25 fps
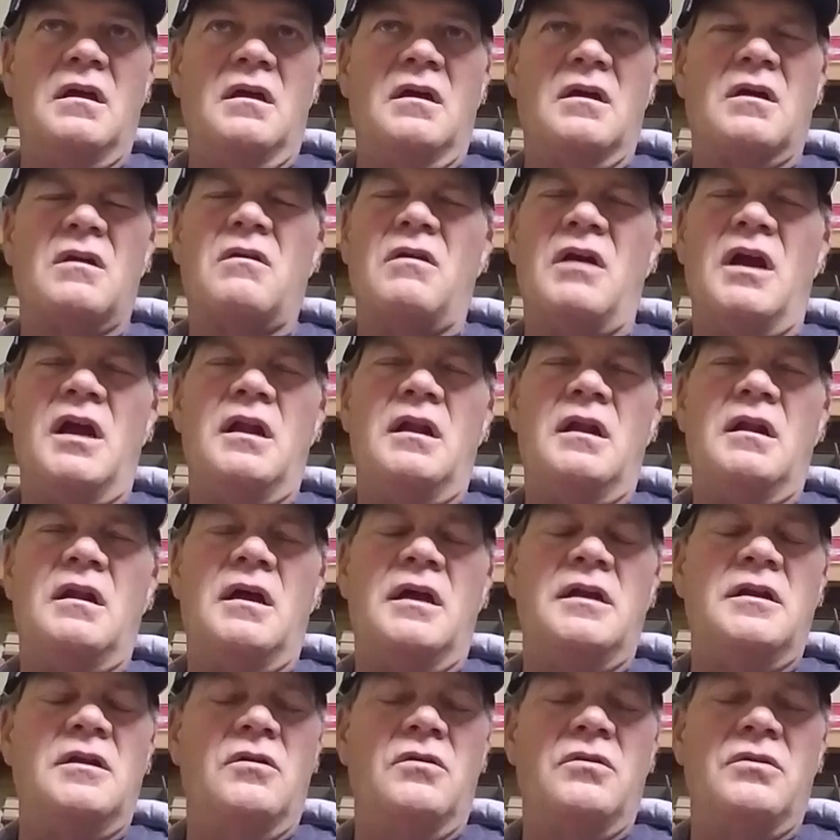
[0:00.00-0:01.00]
Granted,
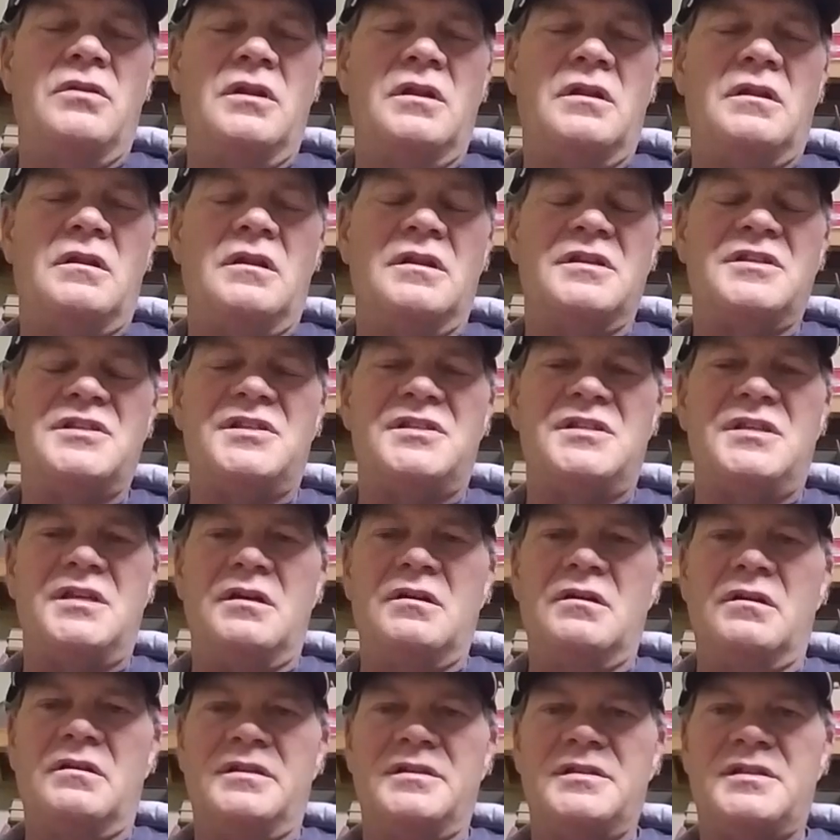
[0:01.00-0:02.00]
I know that the
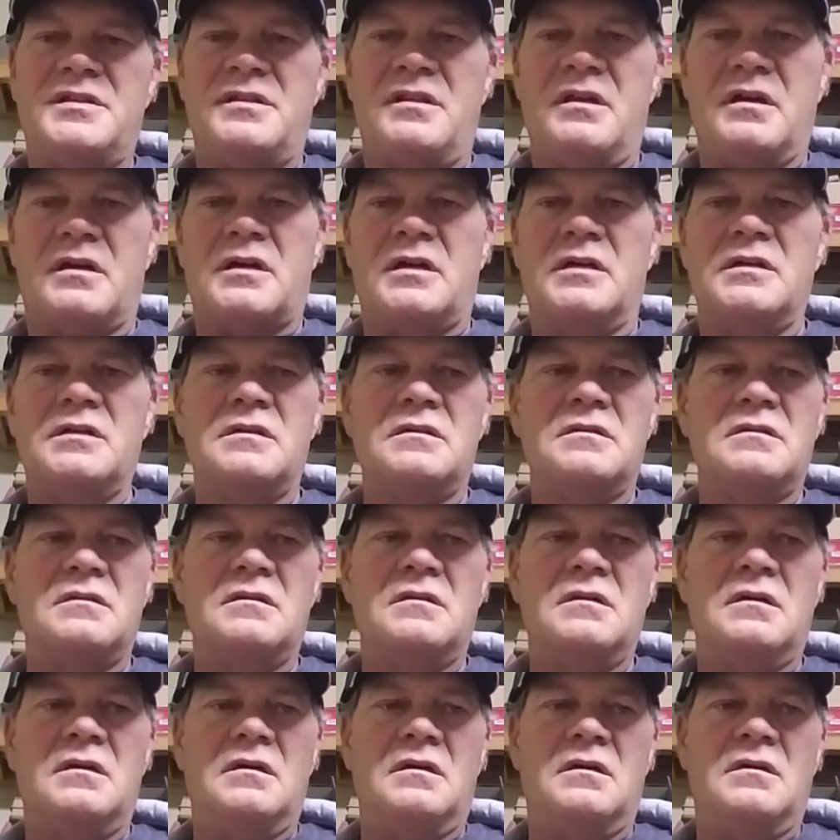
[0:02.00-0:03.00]
steel is thicker
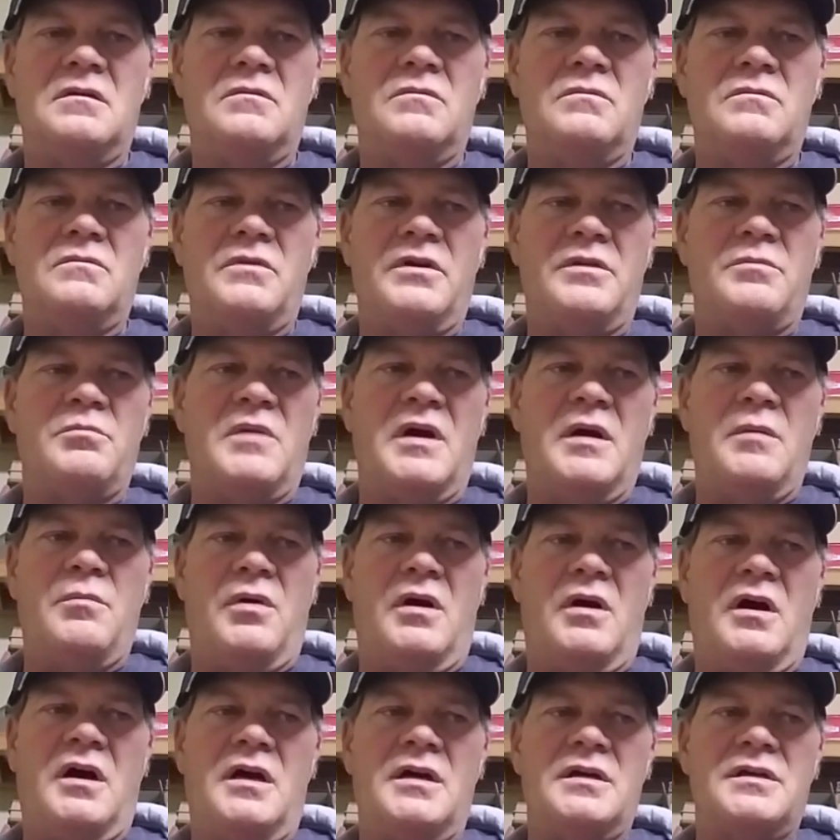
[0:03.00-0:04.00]
with my
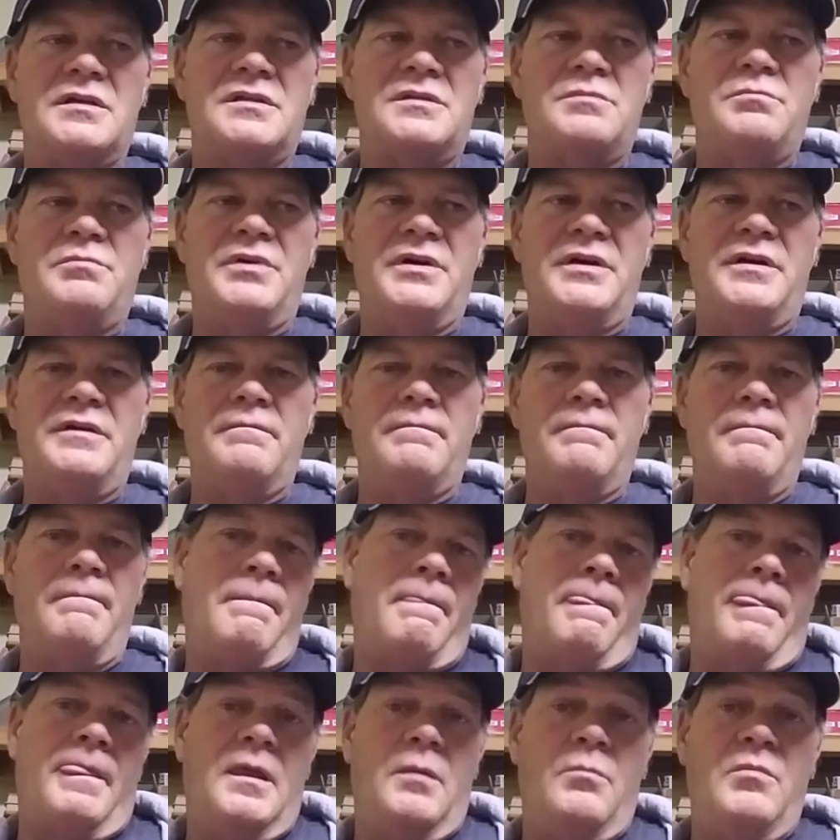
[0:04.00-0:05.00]
box, but
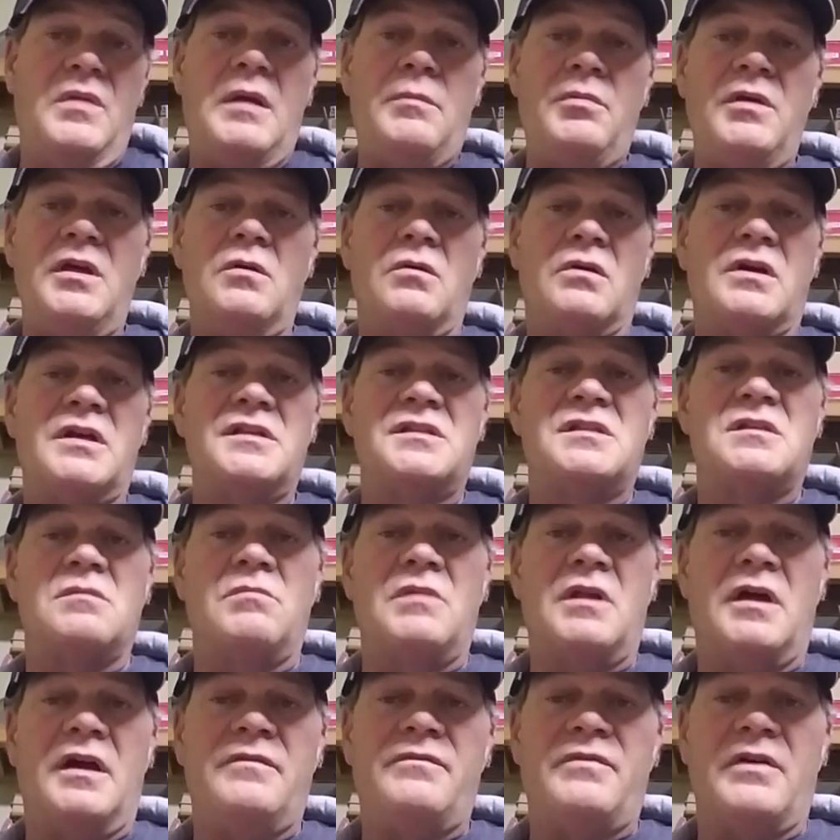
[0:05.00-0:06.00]
Maybe you'll get
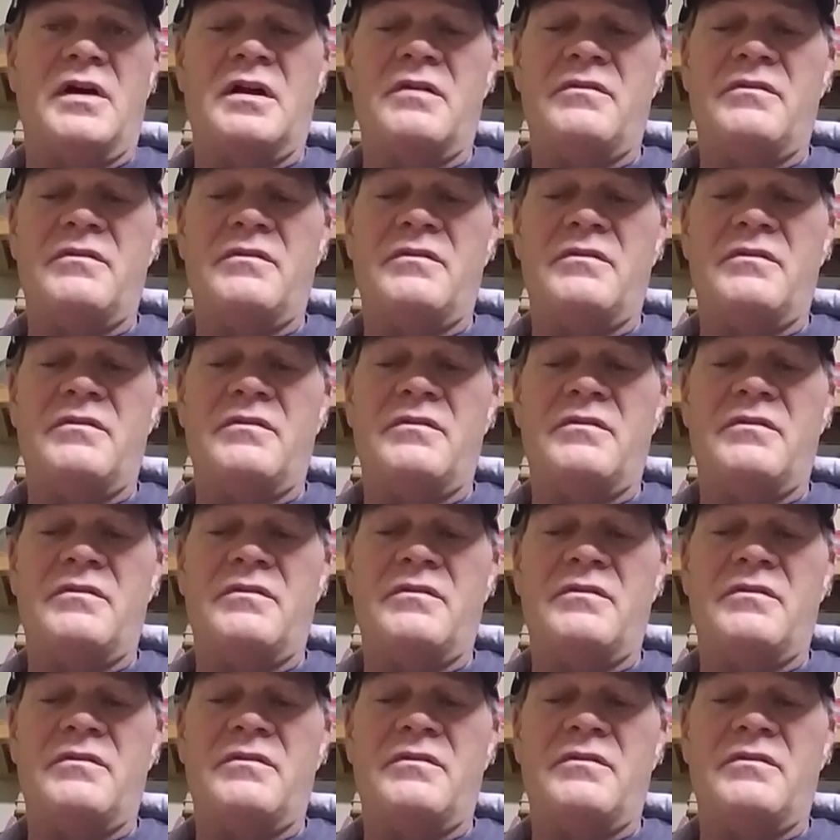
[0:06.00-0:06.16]
some life out of